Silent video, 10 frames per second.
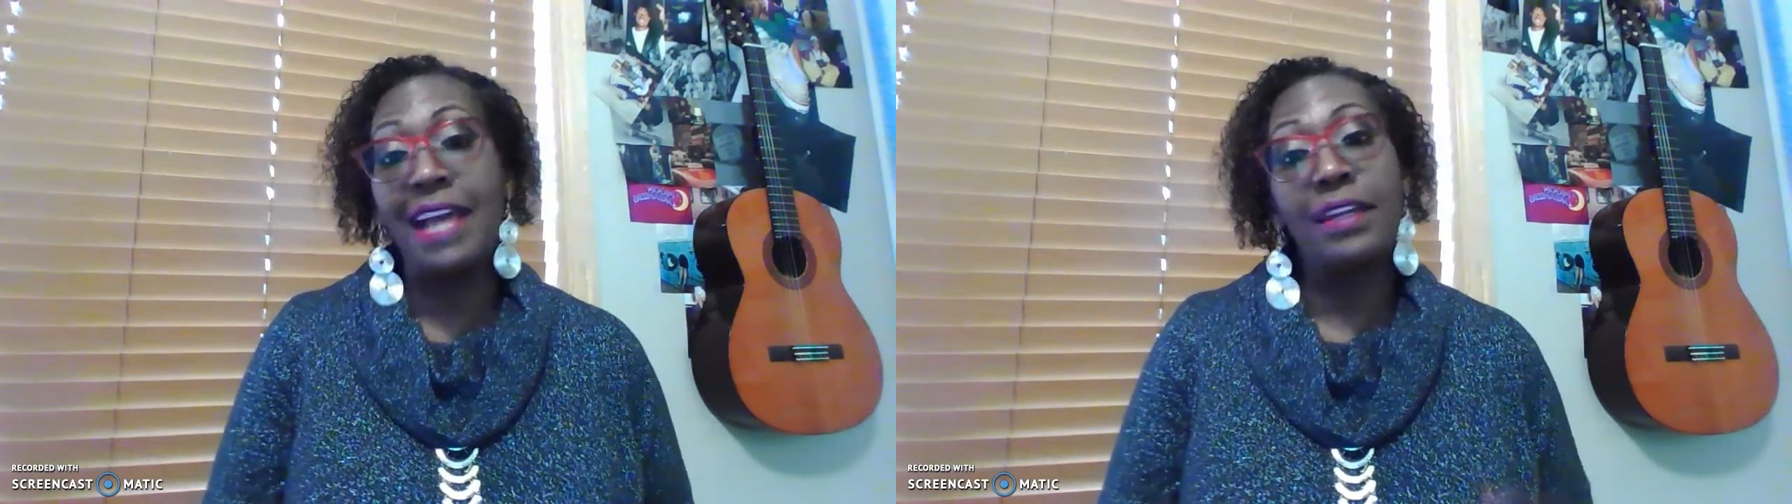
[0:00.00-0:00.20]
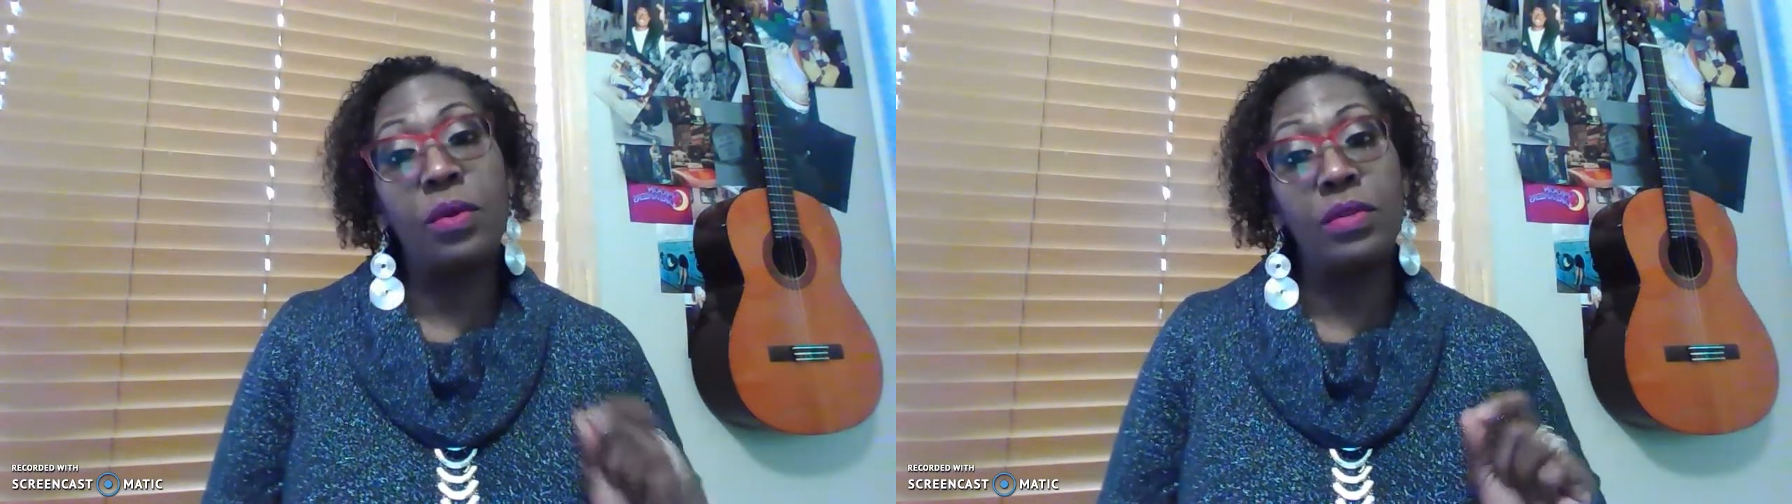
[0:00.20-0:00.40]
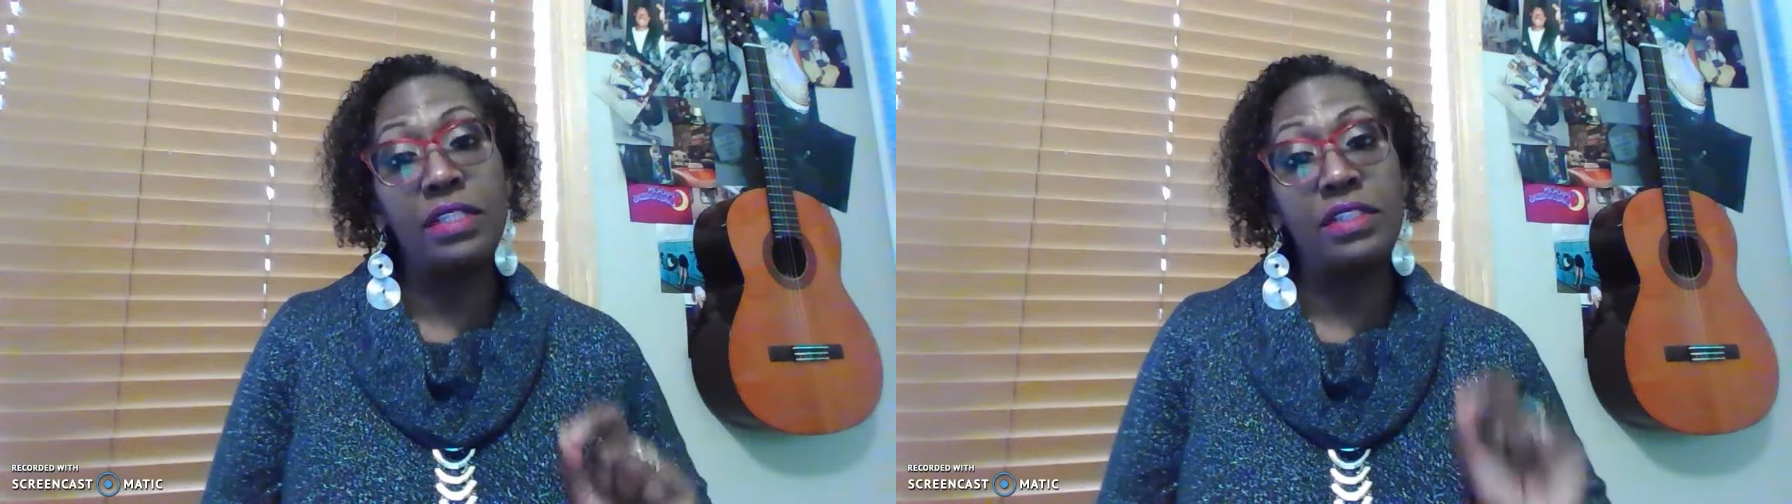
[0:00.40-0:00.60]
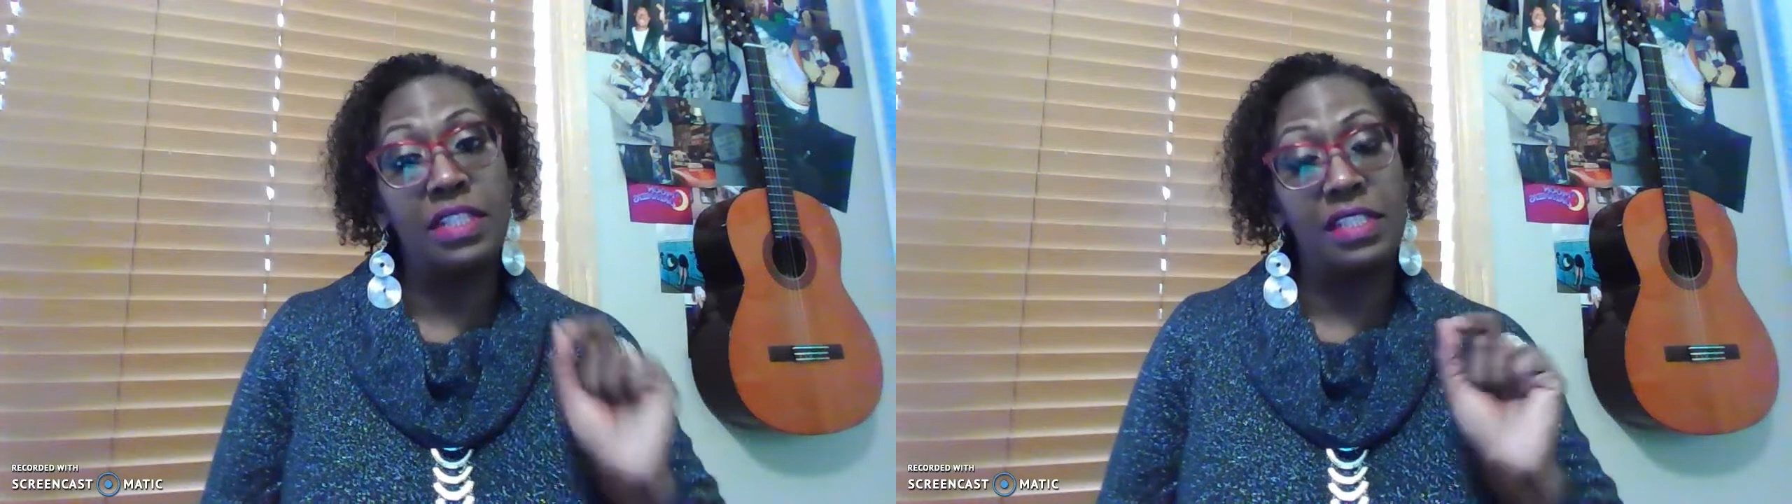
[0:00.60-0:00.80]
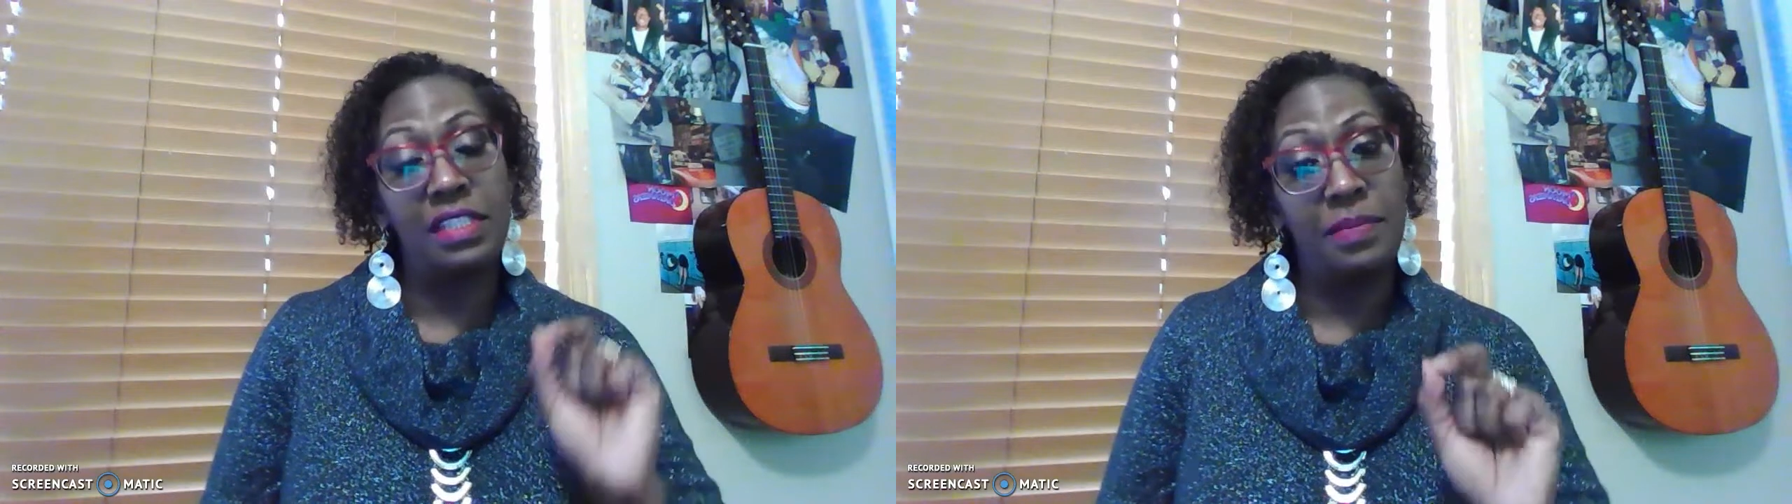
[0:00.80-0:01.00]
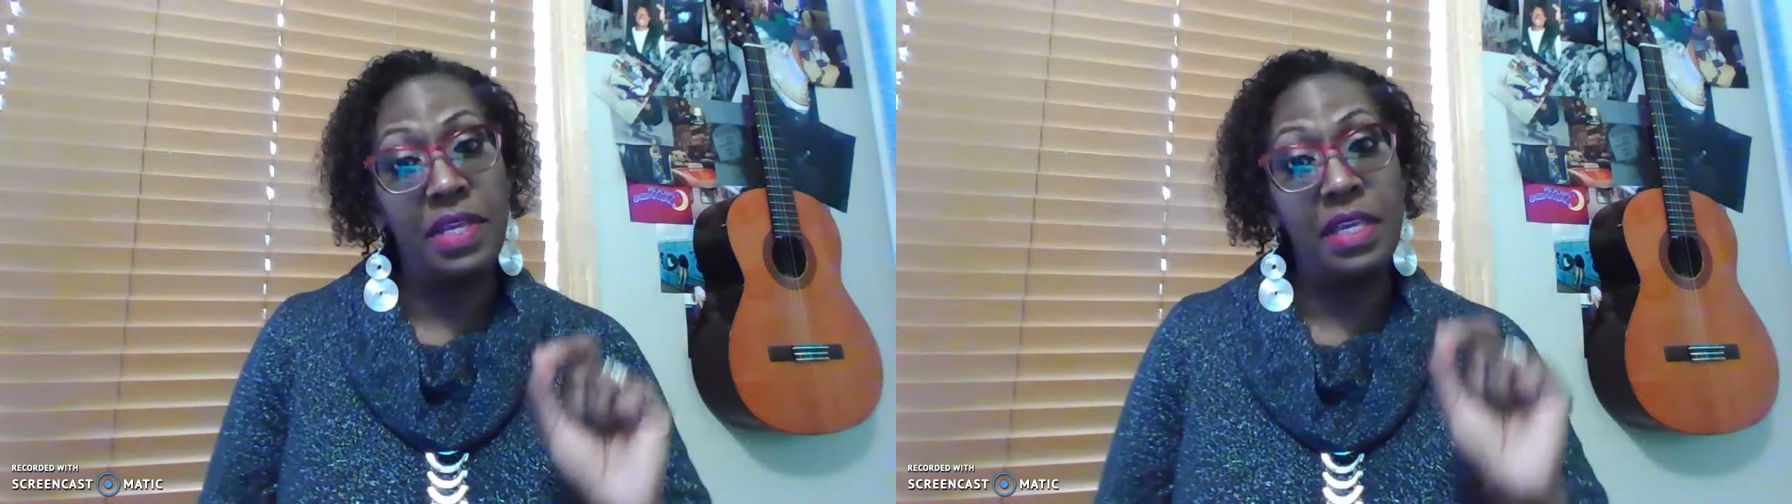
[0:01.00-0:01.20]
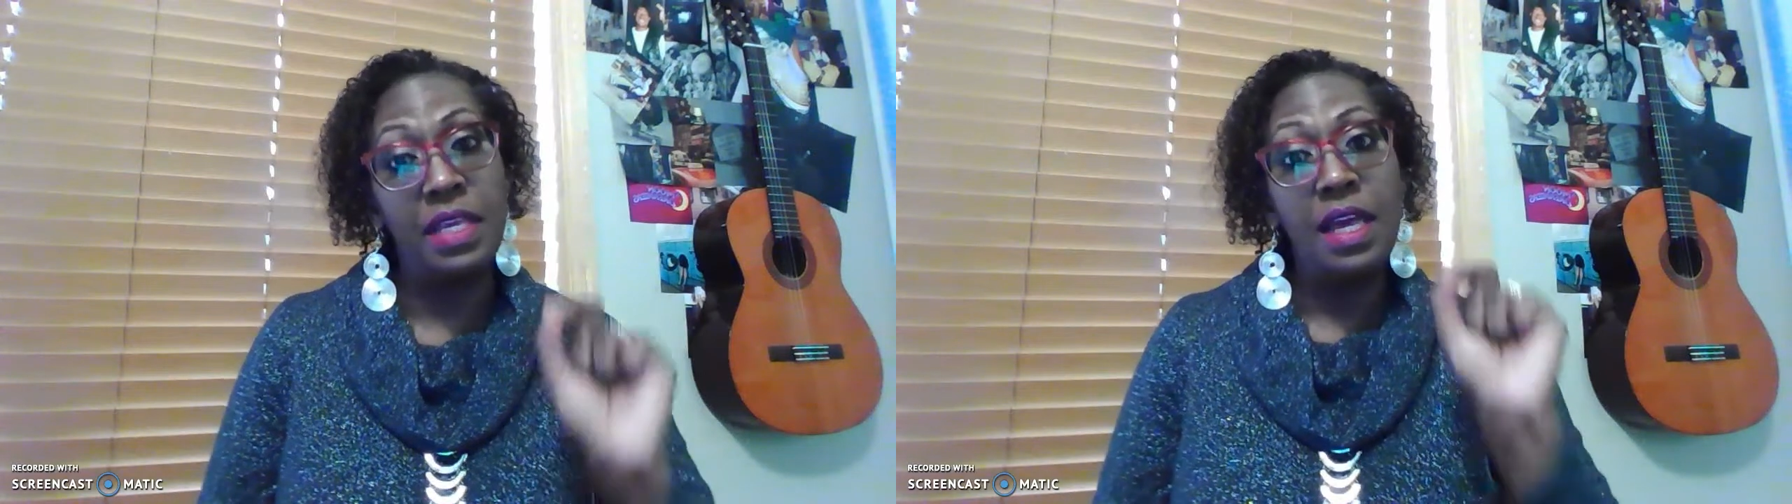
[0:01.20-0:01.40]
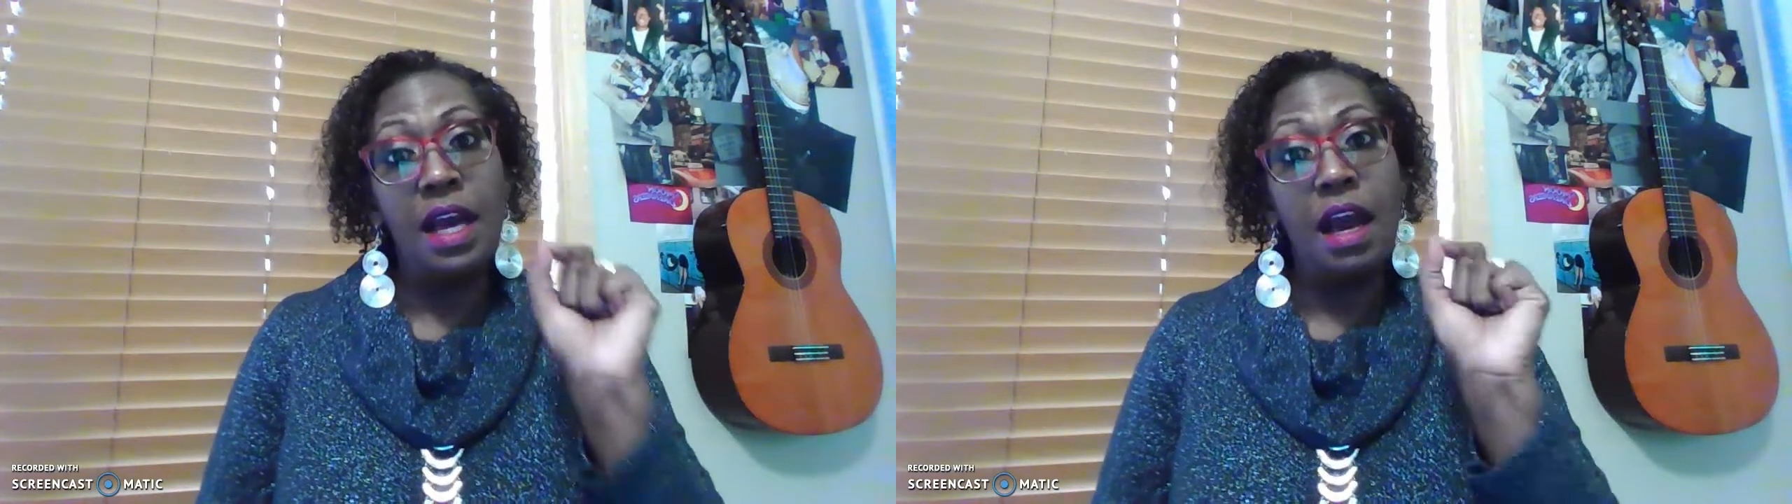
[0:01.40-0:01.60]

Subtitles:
not only just to be